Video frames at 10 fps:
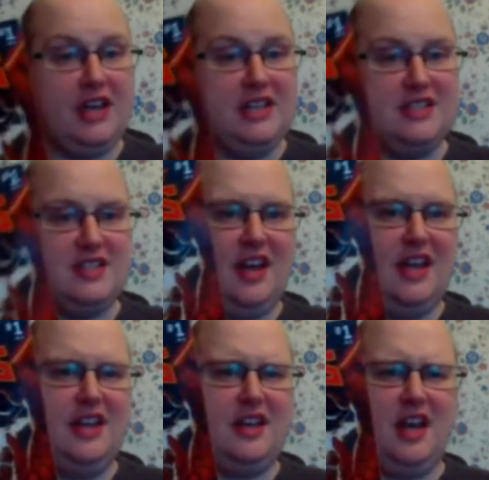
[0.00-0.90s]
is
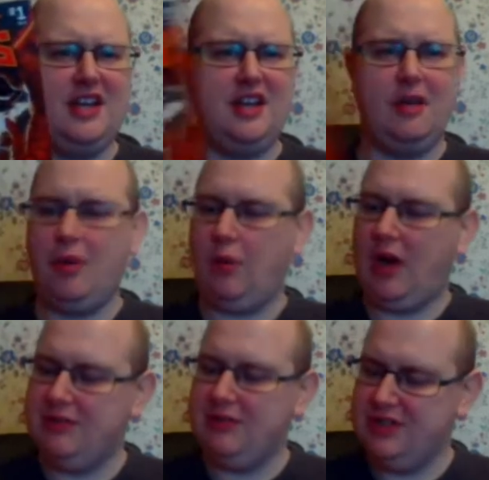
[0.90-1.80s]
like I don't know
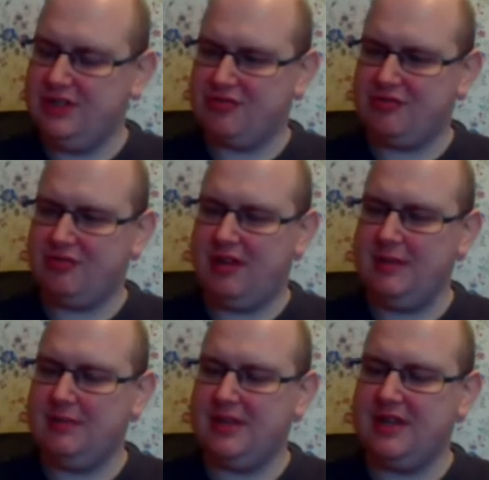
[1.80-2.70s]
how you
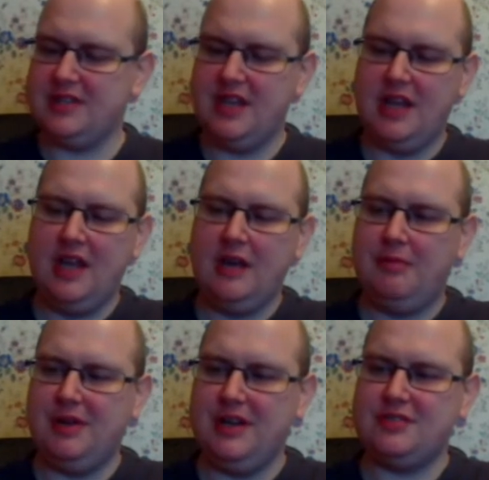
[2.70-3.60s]
describe this,
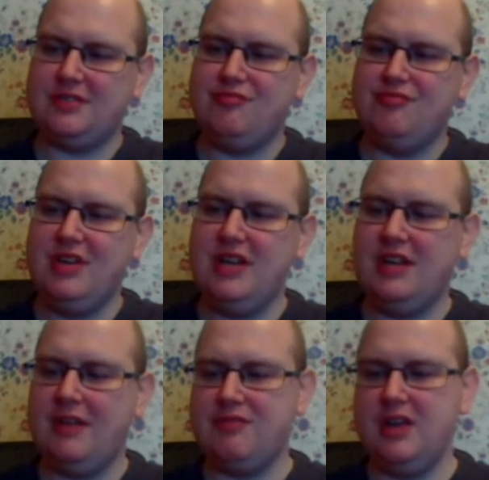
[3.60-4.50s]
but it's re-
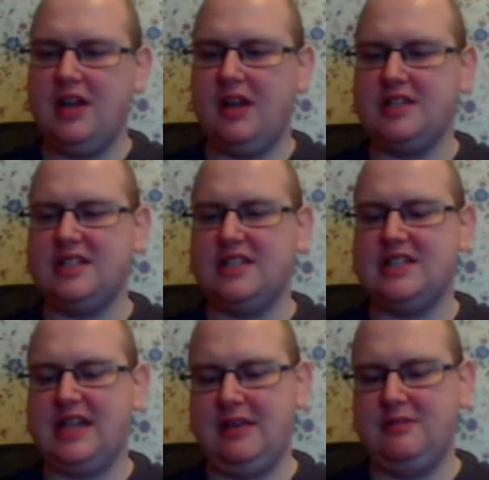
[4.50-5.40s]
they've really gone to
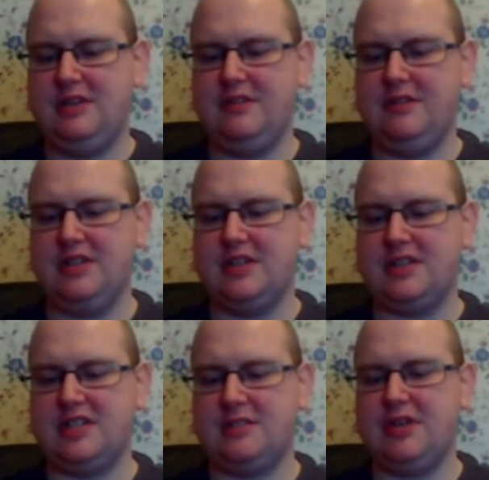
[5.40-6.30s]
town, giving us
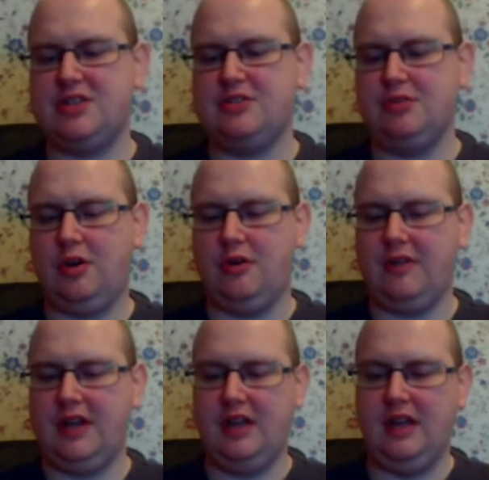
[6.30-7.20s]
a special
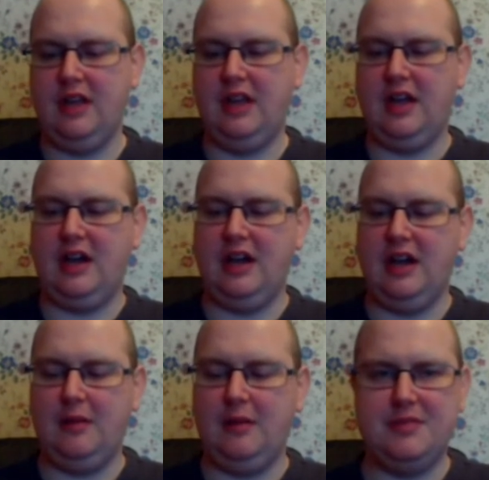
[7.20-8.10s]
cover.
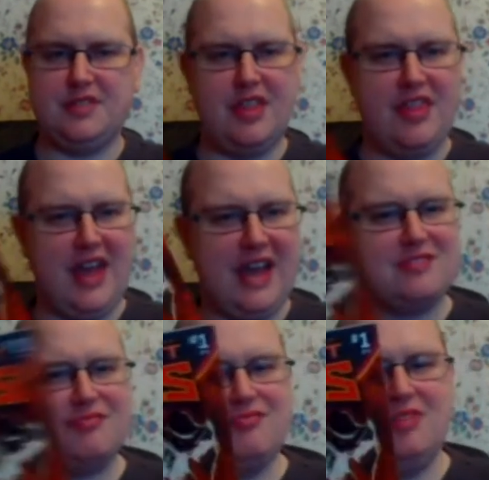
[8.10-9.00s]
Um, so
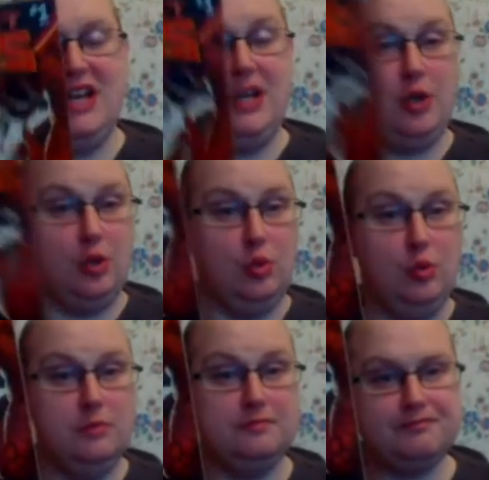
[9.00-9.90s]
that's really
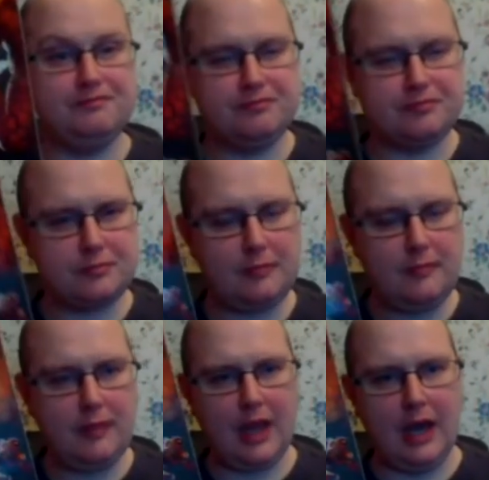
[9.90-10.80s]
cool.
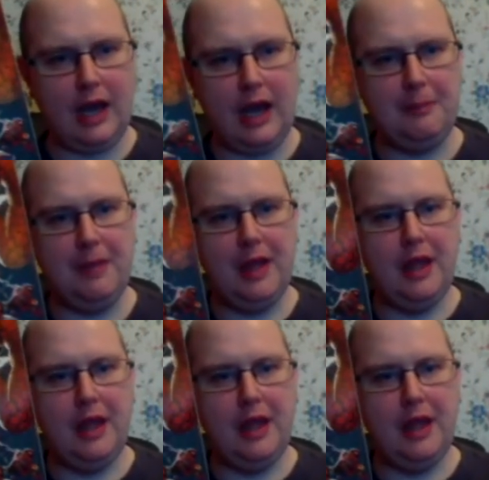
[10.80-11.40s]
Um,